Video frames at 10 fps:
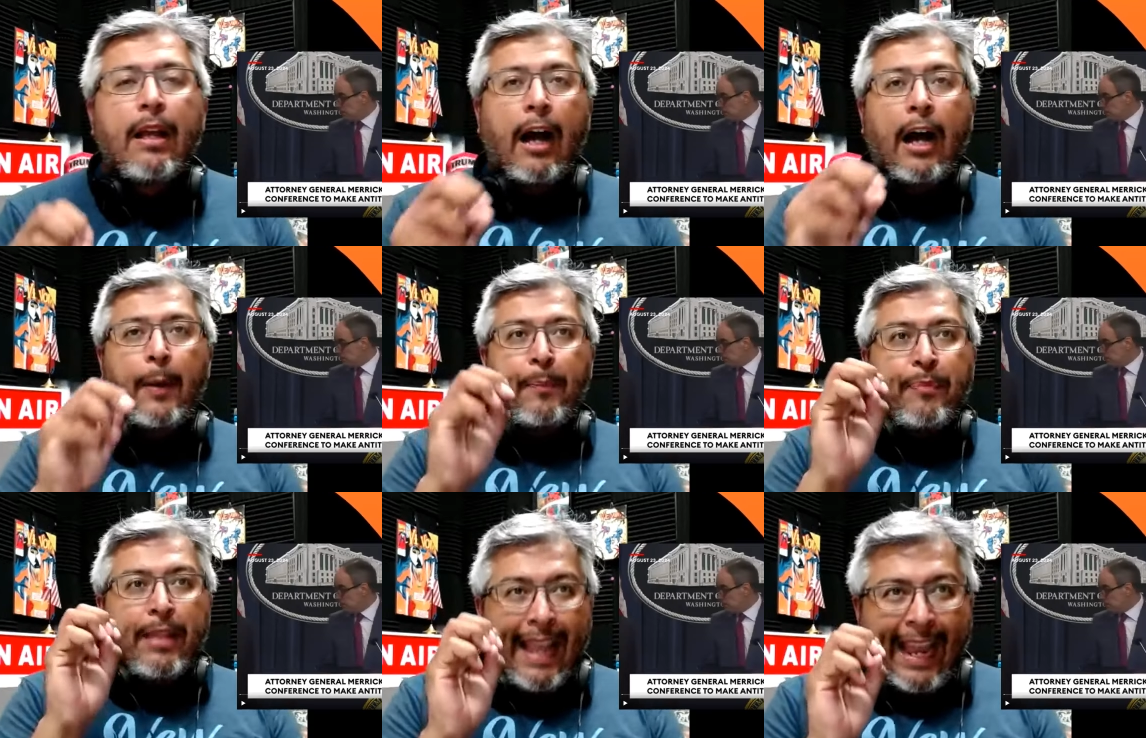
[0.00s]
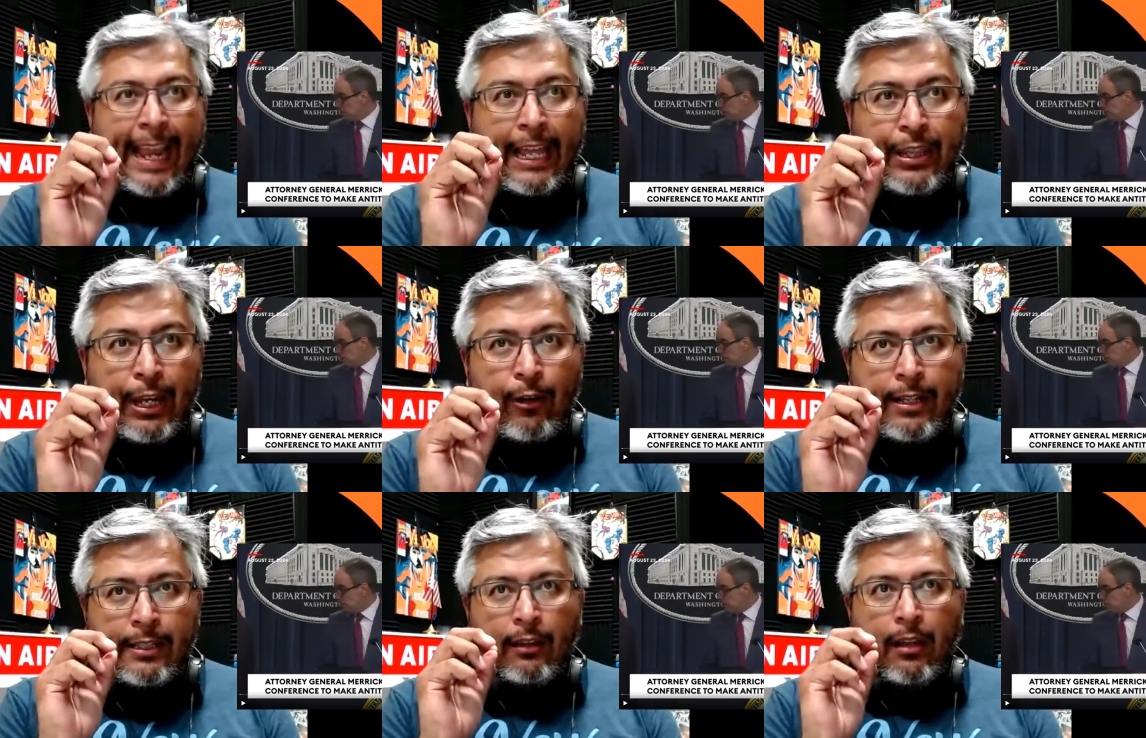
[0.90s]
Speaker 1: Um, and there
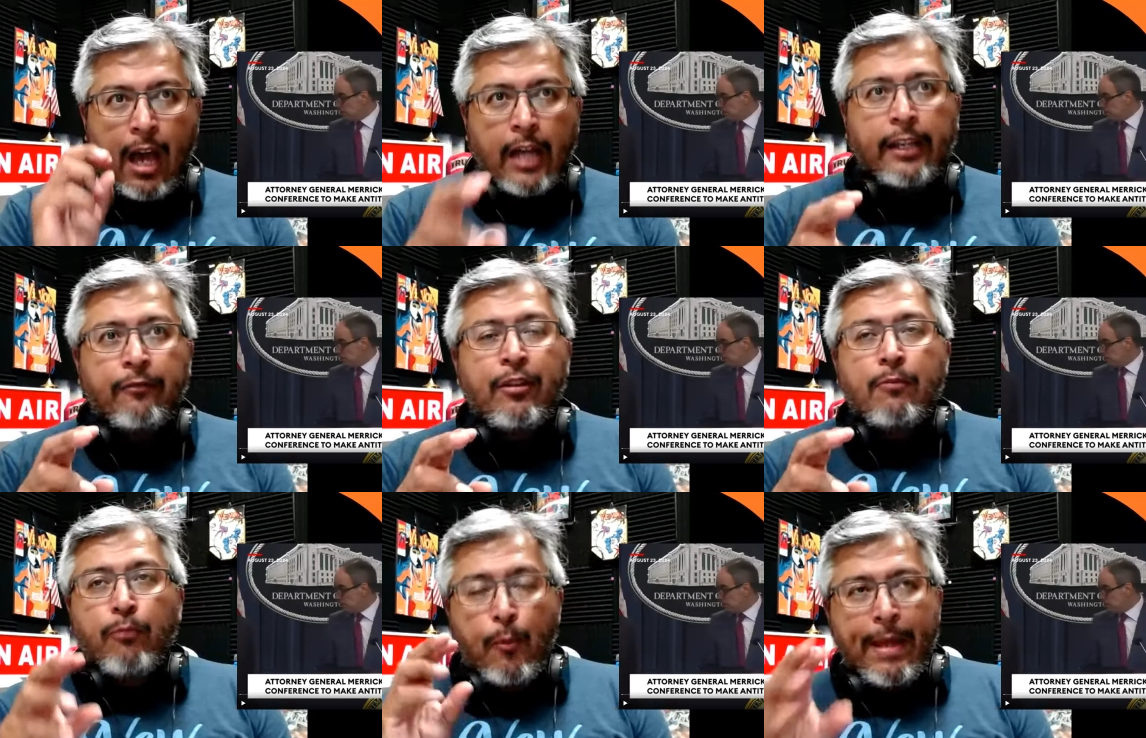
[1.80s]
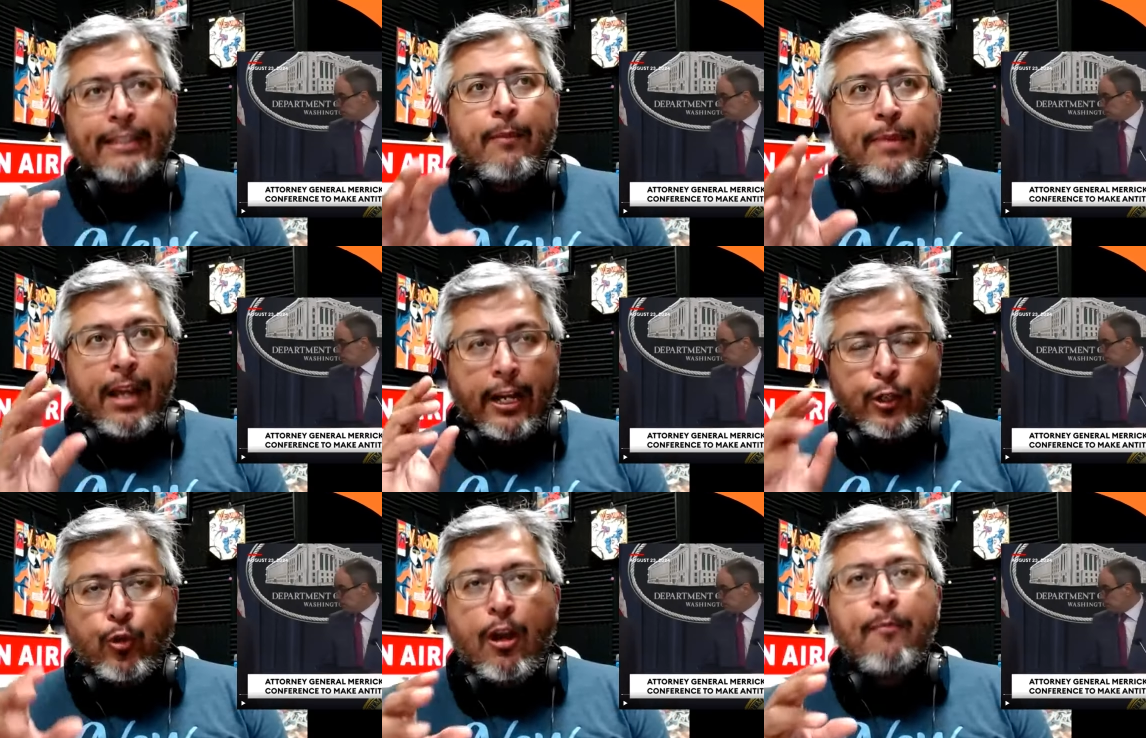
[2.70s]
is a lot of momentum
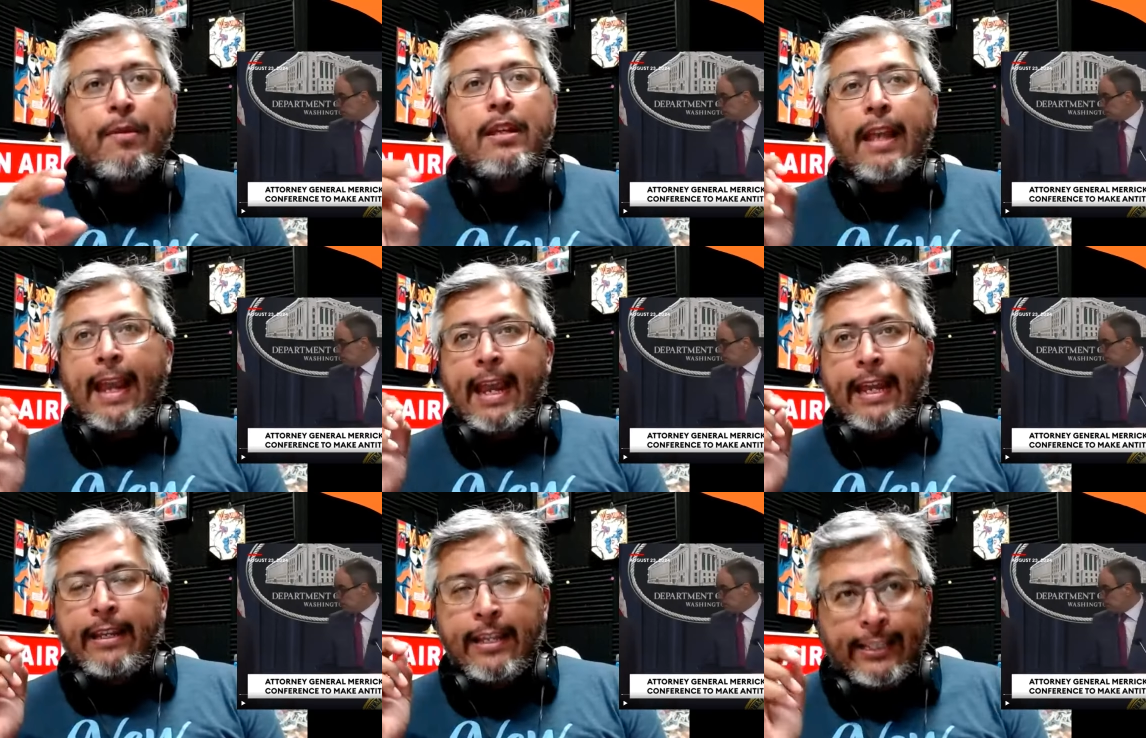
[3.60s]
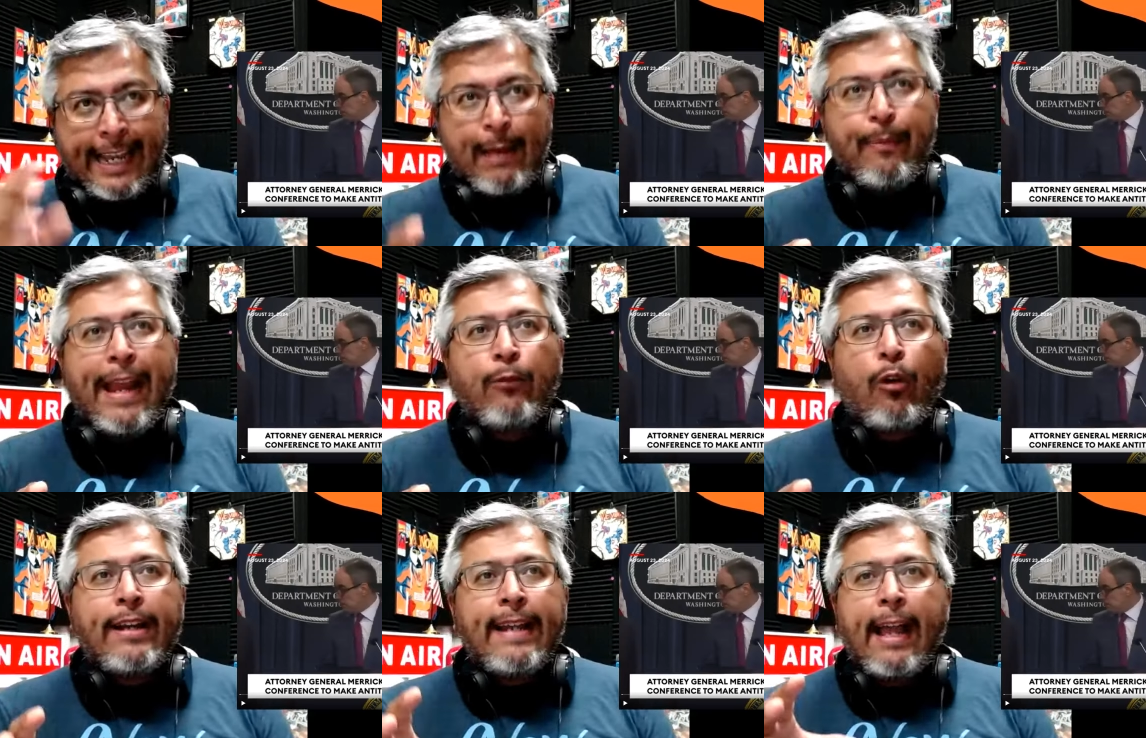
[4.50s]
behind Trump and his campaign
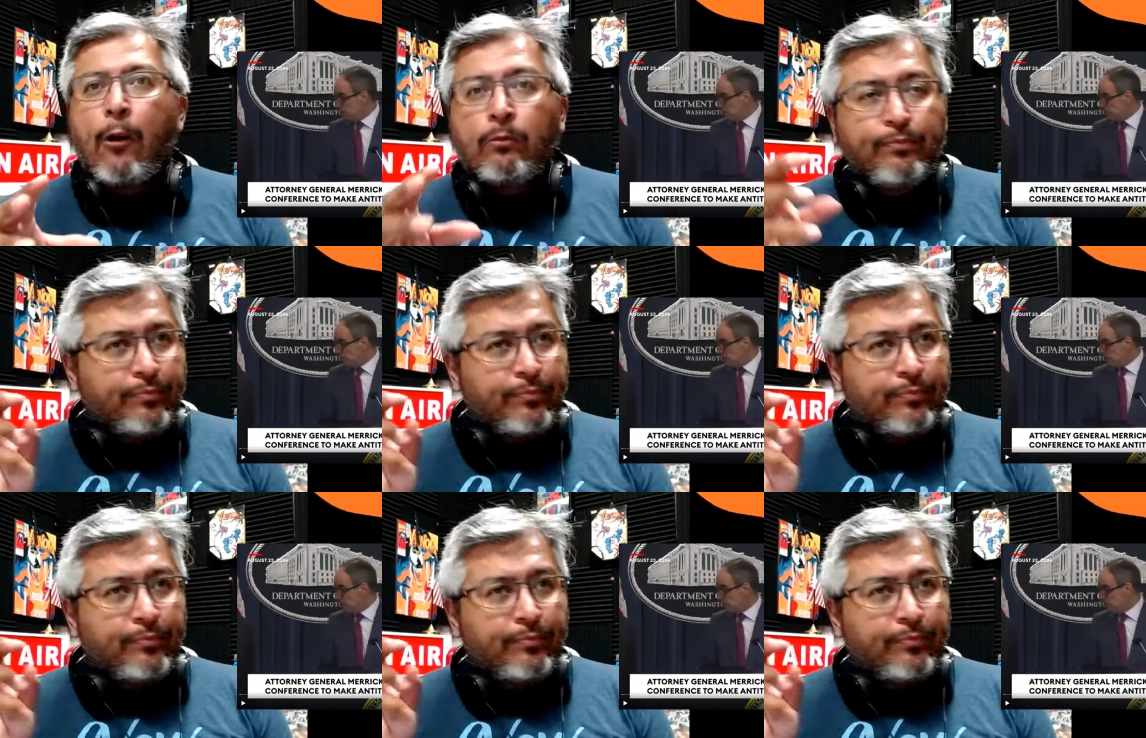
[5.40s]
right now.